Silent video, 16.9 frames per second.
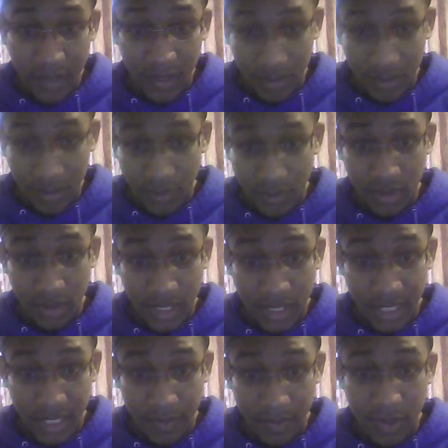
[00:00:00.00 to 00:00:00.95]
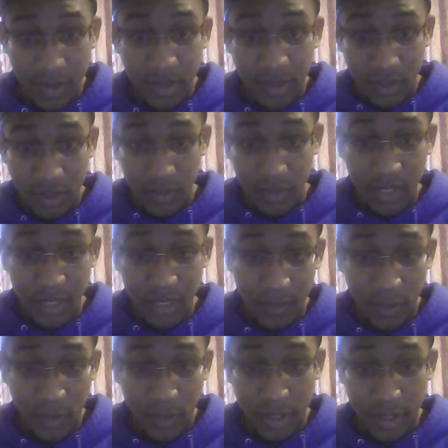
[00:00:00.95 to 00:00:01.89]
When you look at a book, you read
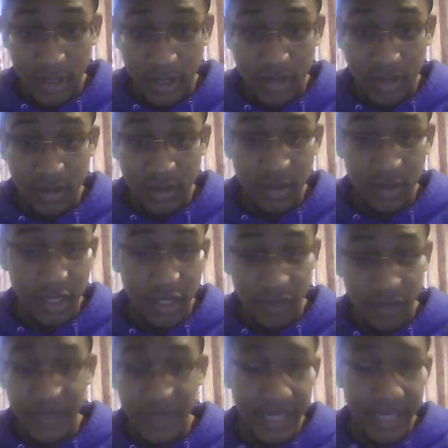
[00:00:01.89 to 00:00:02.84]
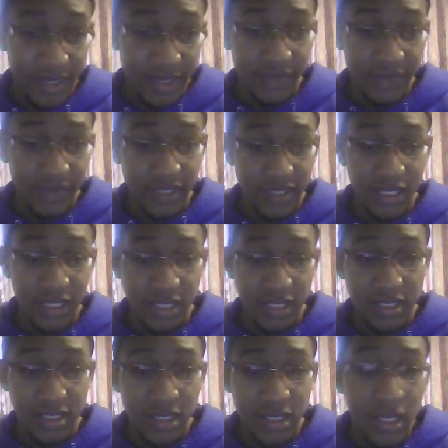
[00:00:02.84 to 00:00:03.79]
words, and you find out everything you need to
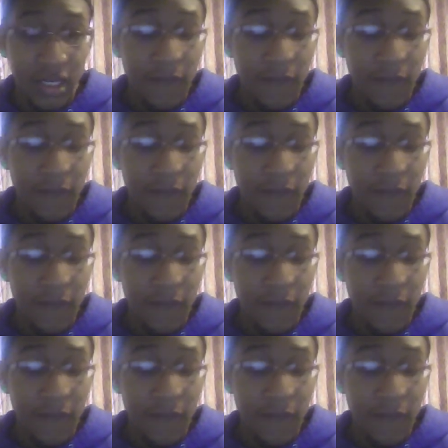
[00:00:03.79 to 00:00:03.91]
know.